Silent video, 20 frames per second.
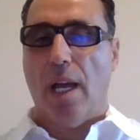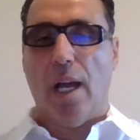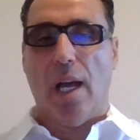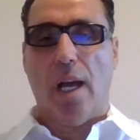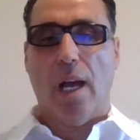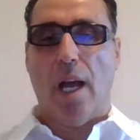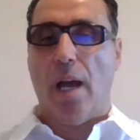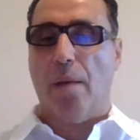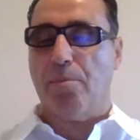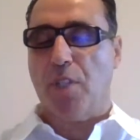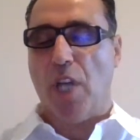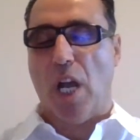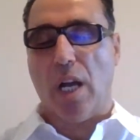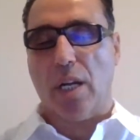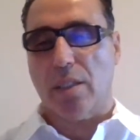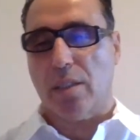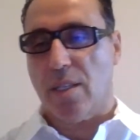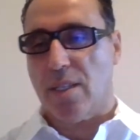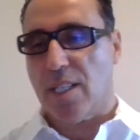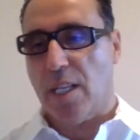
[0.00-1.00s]
I'm
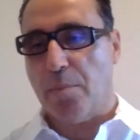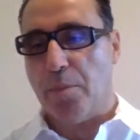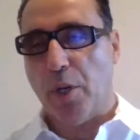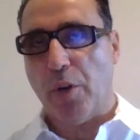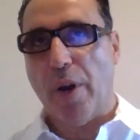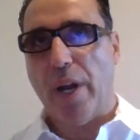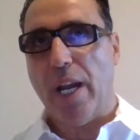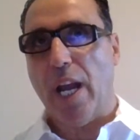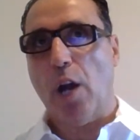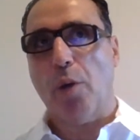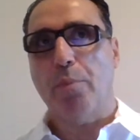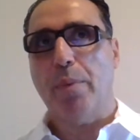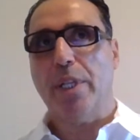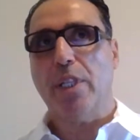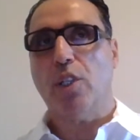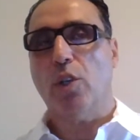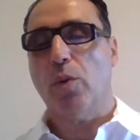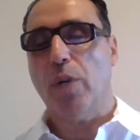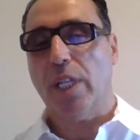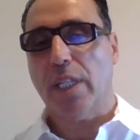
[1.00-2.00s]
talking to somebody right now,
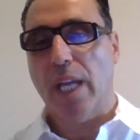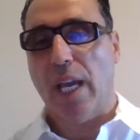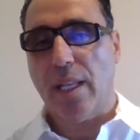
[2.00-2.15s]
been doing it